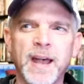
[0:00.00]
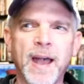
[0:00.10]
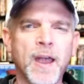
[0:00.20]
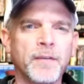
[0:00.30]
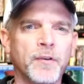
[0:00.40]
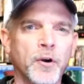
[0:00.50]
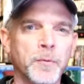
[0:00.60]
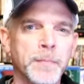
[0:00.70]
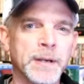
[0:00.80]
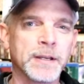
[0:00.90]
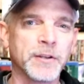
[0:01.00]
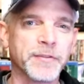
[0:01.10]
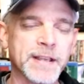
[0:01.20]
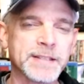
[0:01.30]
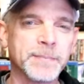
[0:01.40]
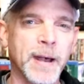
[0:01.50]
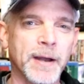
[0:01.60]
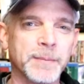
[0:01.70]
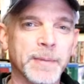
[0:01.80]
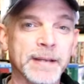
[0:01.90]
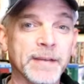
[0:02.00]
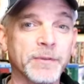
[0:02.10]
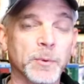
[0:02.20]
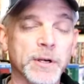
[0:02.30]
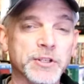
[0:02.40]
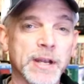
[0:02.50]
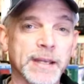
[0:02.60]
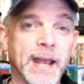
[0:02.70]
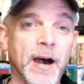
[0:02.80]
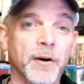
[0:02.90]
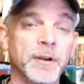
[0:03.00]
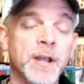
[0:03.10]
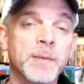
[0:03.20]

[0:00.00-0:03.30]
I haven't heard many good things about it, but I definitely want to check it out.